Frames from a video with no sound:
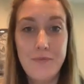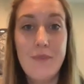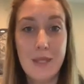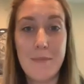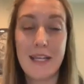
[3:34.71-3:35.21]

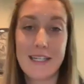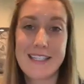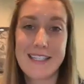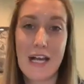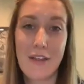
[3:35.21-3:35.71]
to make us
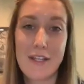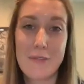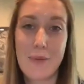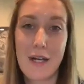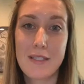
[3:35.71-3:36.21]
as healthy
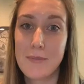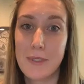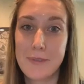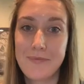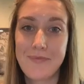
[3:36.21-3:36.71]
as
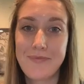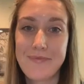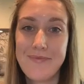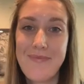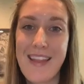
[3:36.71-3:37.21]
possible.
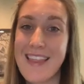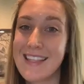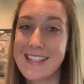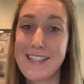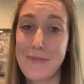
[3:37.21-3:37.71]

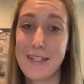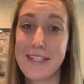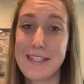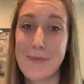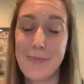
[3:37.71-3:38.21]
This is
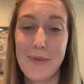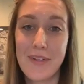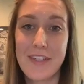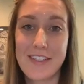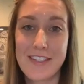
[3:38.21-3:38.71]
really
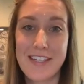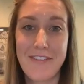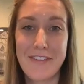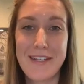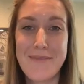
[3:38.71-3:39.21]
simple. There's
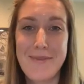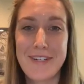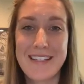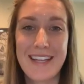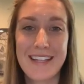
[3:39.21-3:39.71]
definitely more
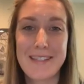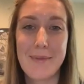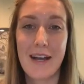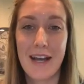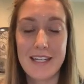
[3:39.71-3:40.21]
science
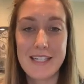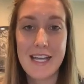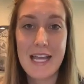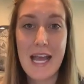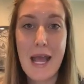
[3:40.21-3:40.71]
behind
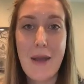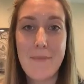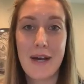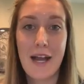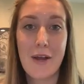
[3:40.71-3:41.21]
it,
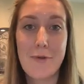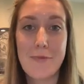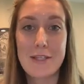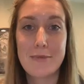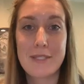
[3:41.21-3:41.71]
but I hope
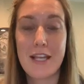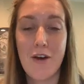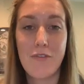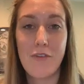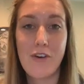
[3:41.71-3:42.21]
this was
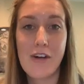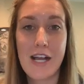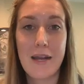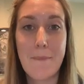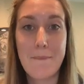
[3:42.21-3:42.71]
helpful
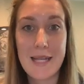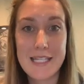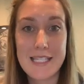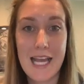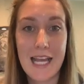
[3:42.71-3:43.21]
in a
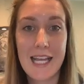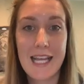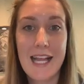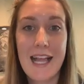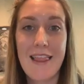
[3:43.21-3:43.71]
basic
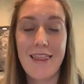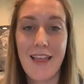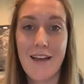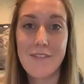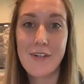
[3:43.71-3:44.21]

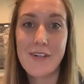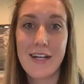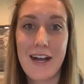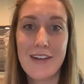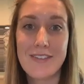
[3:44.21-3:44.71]
level
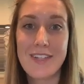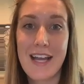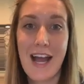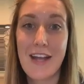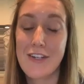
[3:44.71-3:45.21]
of
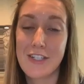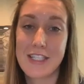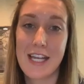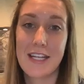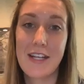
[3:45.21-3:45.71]

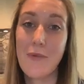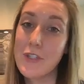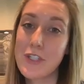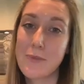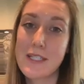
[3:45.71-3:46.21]
understanding
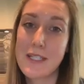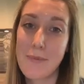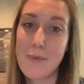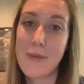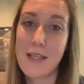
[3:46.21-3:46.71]
just one
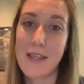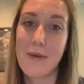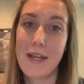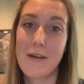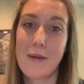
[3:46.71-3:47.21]
supplement that
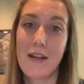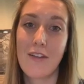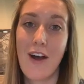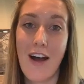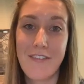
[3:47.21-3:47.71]
we hear about a
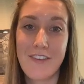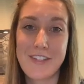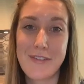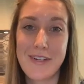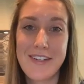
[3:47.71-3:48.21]
lot,
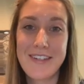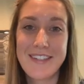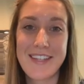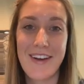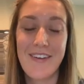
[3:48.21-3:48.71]
fish oil.
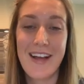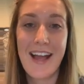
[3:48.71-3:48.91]
So